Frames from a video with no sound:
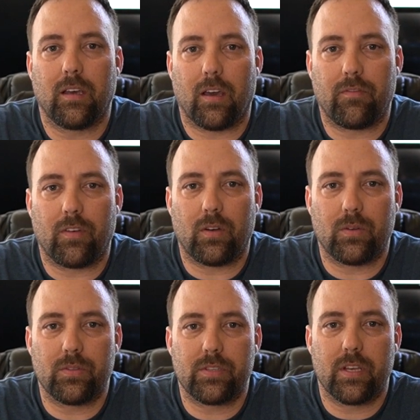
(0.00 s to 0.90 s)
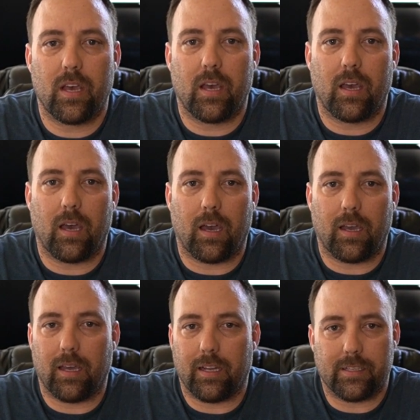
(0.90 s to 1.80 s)
headphones,
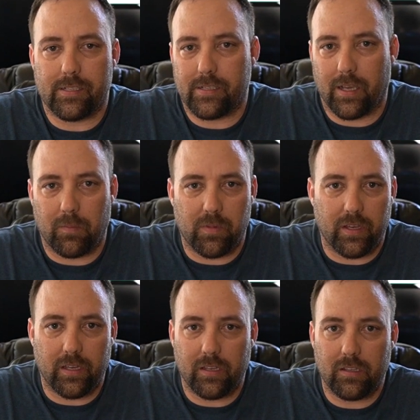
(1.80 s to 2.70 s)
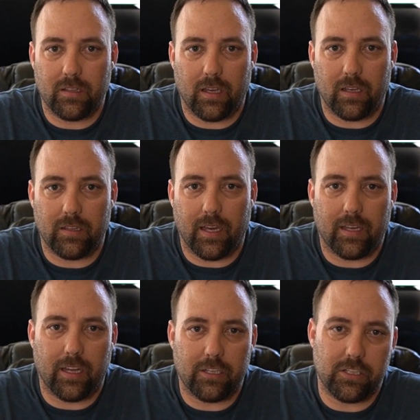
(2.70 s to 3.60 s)
and it's the same thing. They
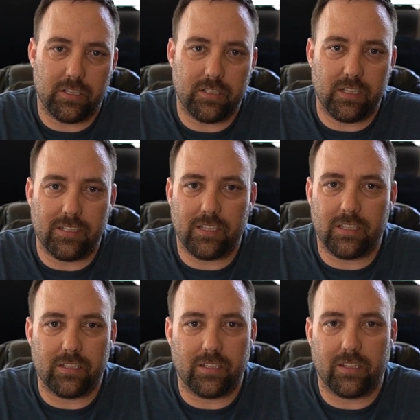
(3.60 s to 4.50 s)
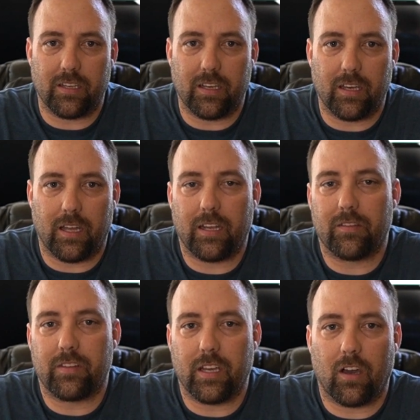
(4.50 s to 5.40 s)
connect just as easy as any
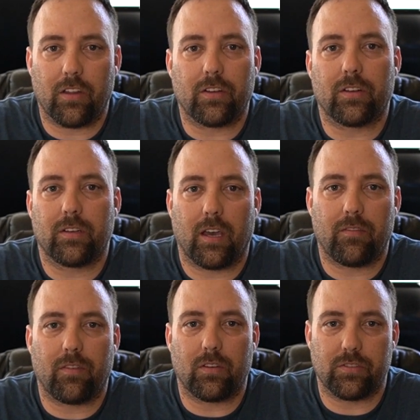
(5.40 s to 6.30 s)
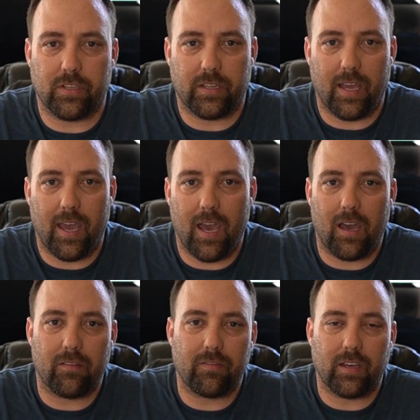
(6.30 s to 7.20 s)
of the other headphones that they
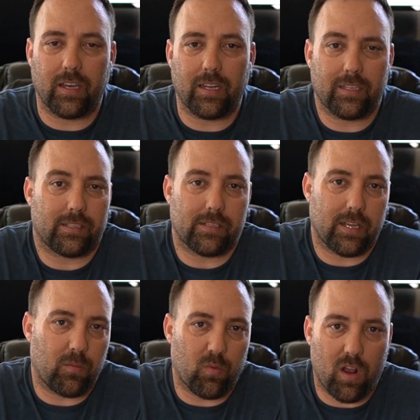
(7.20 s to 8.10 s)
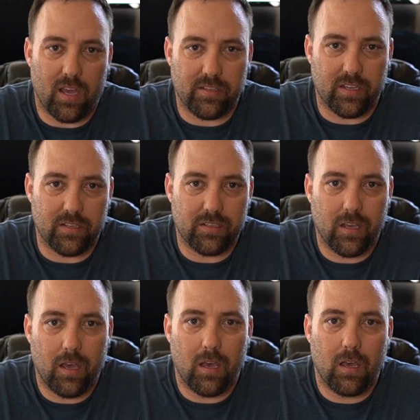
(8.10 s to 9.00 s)
have, and it's the same process.
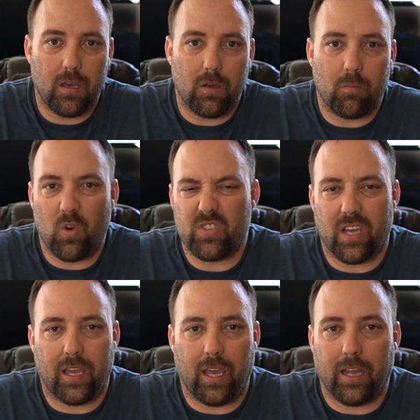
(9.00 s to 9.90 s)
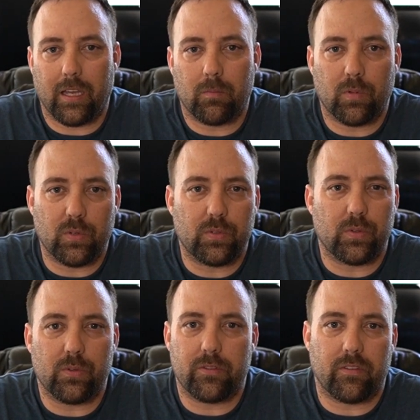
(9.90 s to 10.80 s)
Most like any
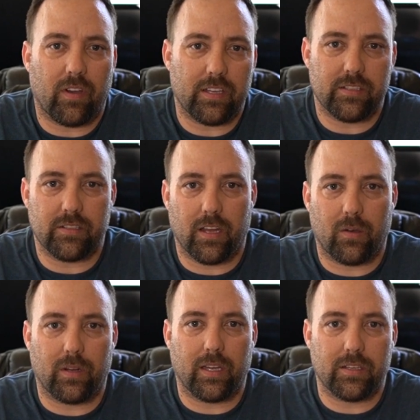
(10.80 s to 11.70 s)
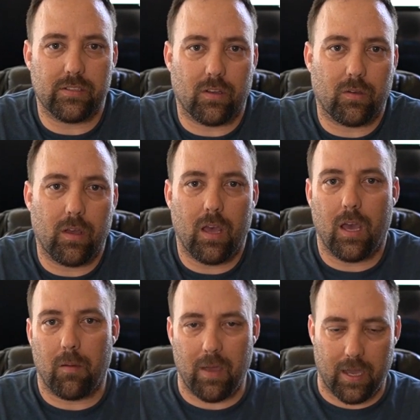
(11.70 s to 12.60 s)
Bluetooth devices nowadays. So
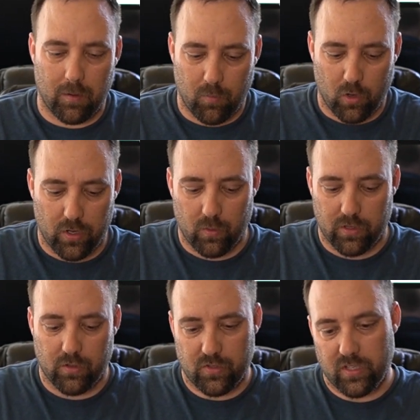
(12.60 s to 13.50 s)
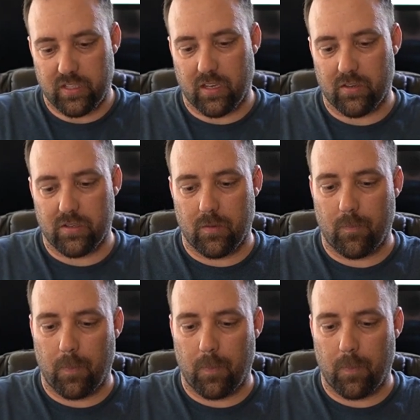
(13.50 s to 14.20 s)
I'm not going to bore you with those details.